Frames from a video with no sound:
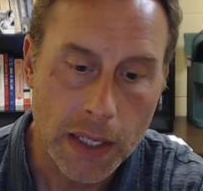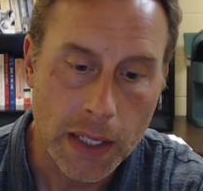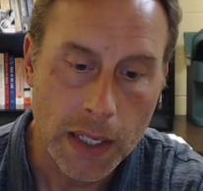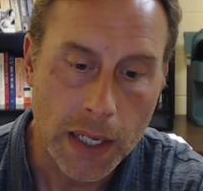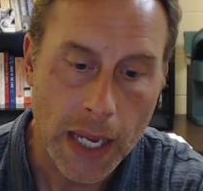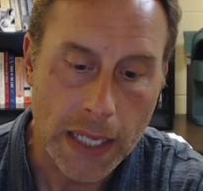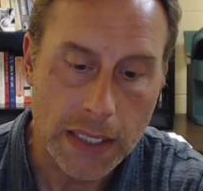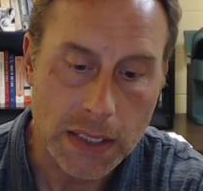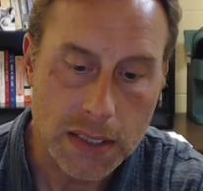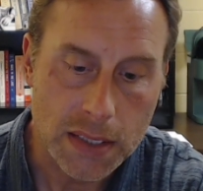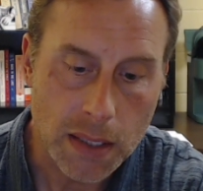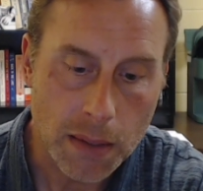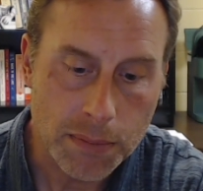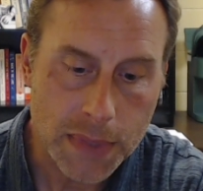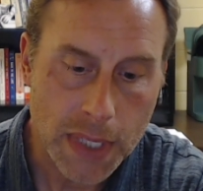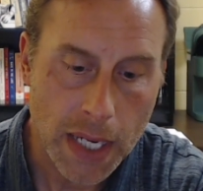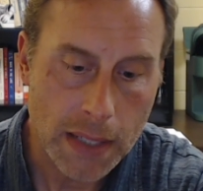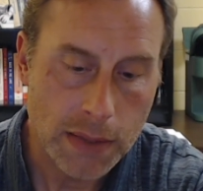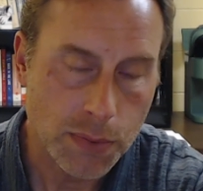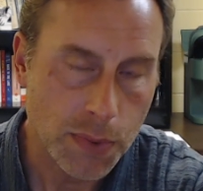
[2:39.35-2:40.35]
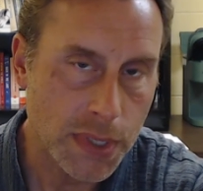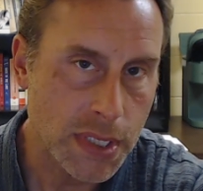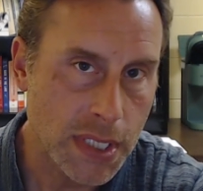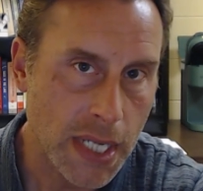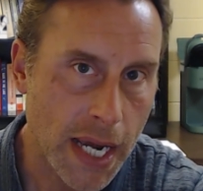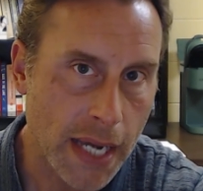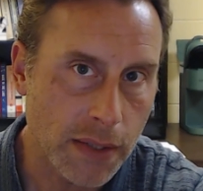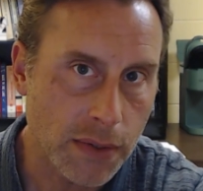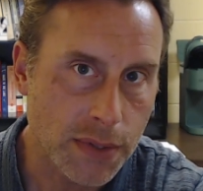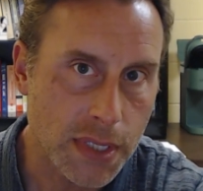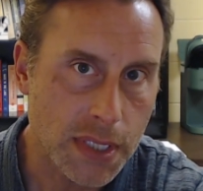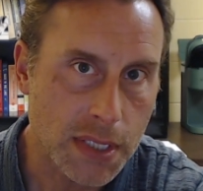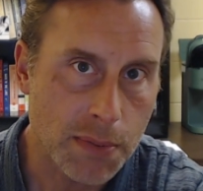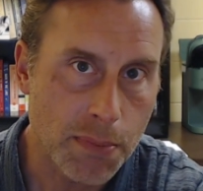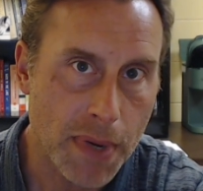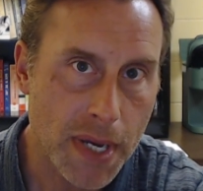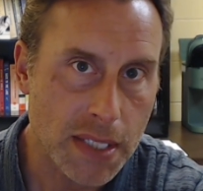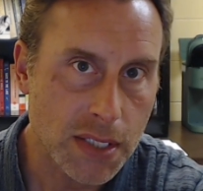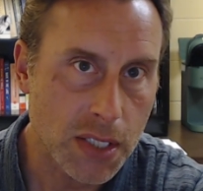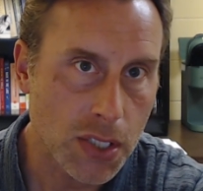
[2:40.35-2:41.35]
And sometimes with titles, it's
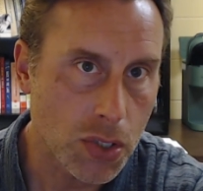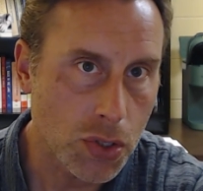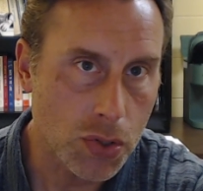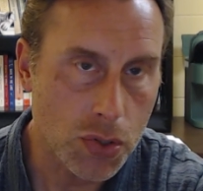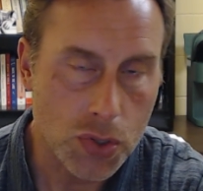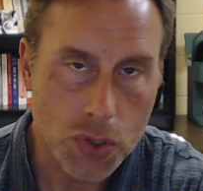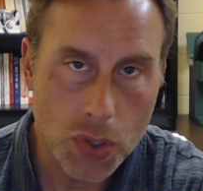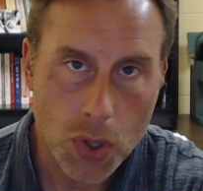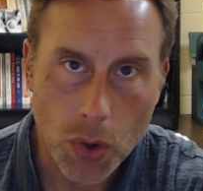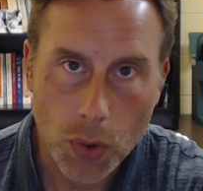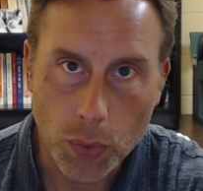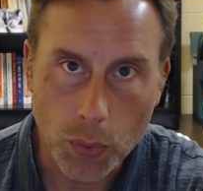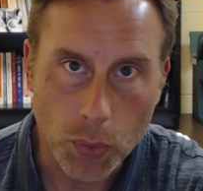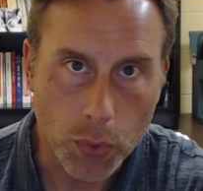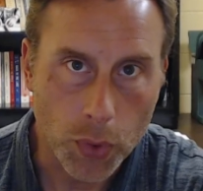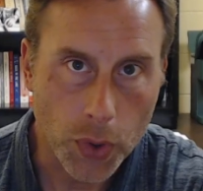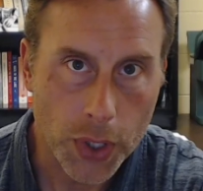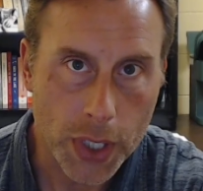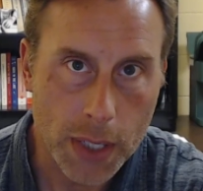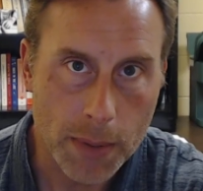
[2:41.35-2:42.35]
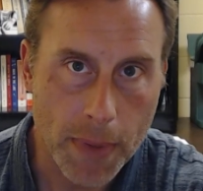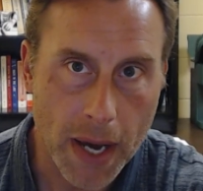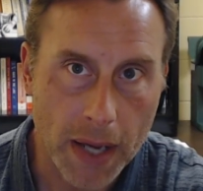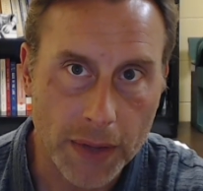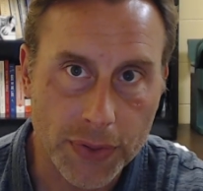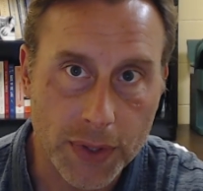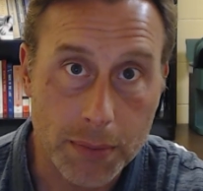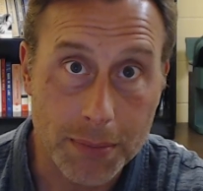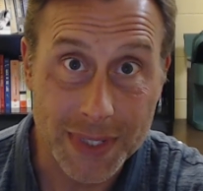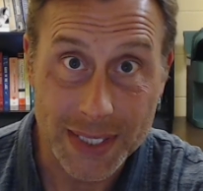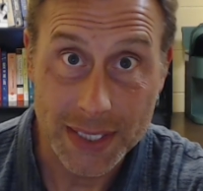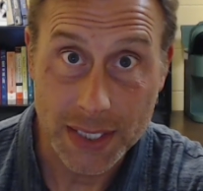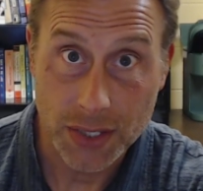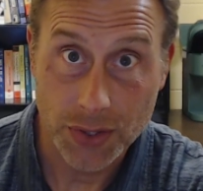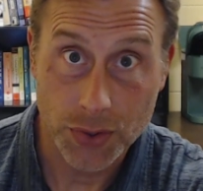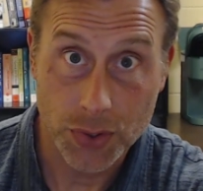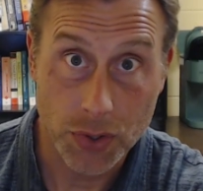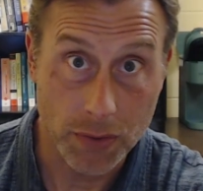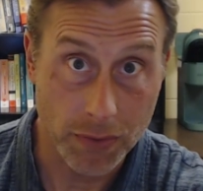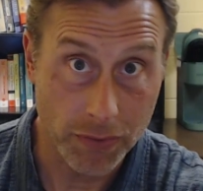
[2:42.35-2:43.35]
best that you don't worry about them until
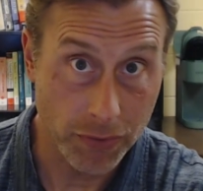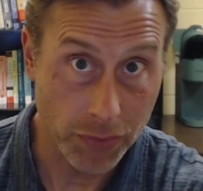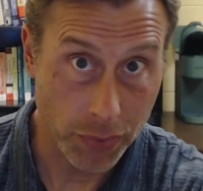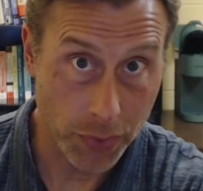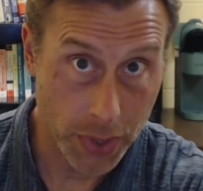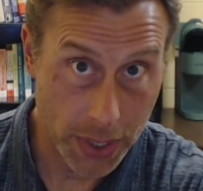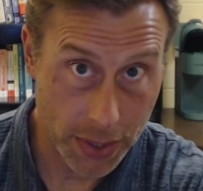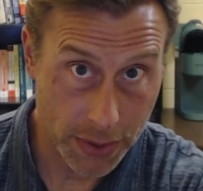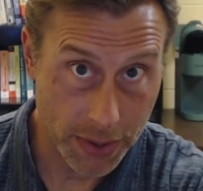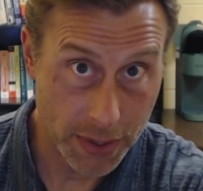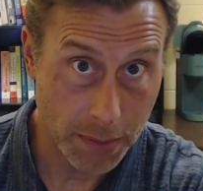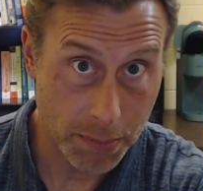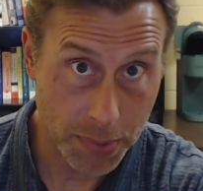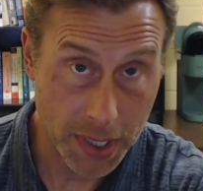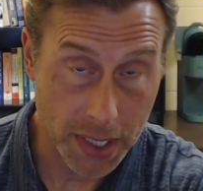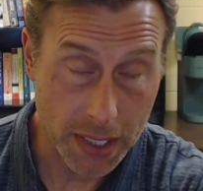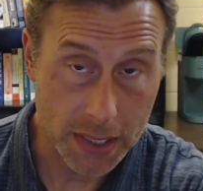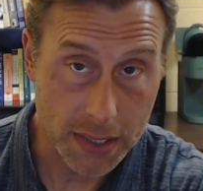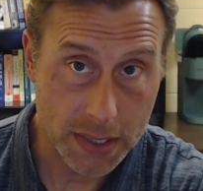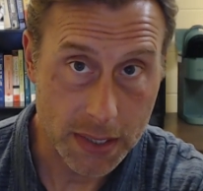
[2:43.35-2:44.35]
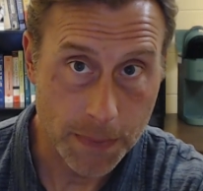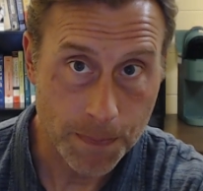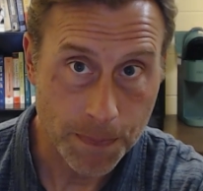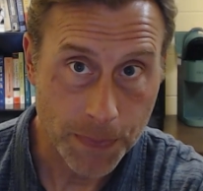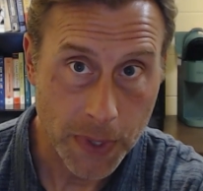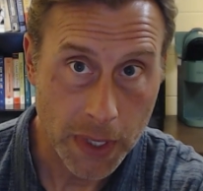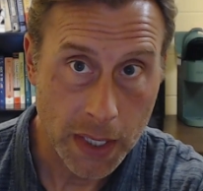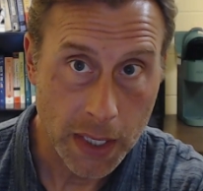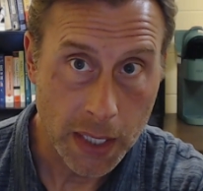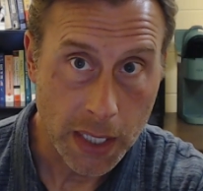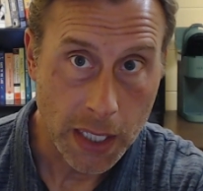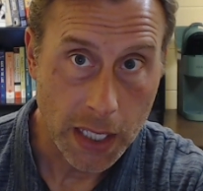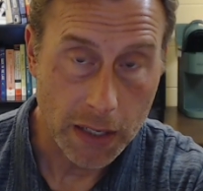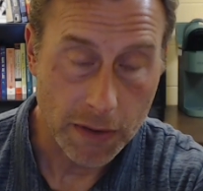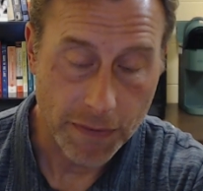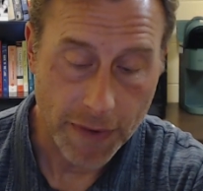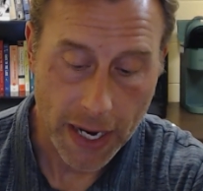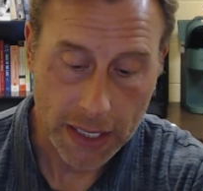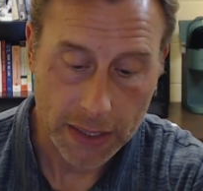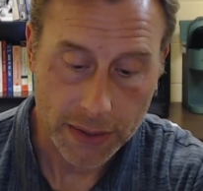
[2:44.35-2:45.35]
you've written the piece. In
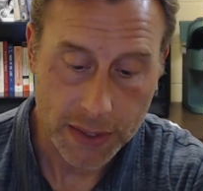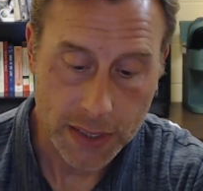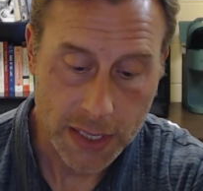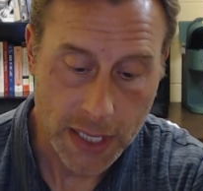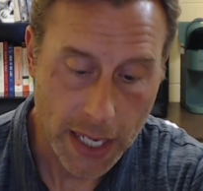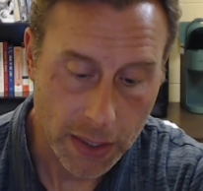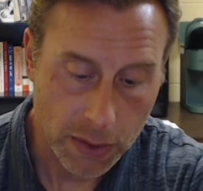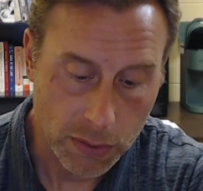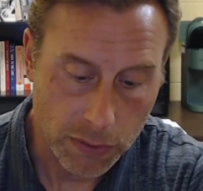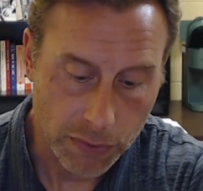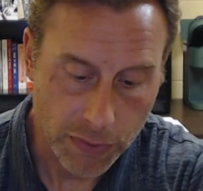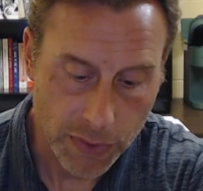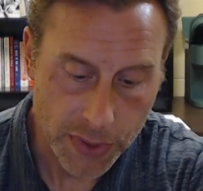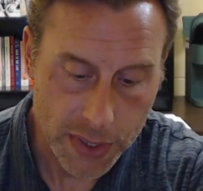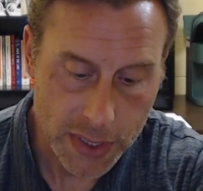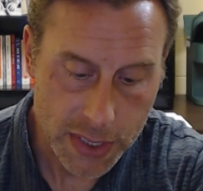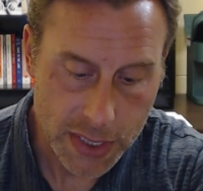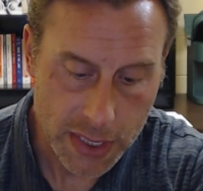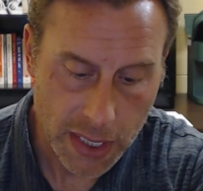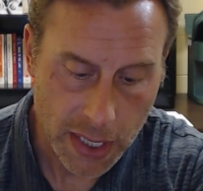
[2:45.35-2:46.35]
fact, the title for this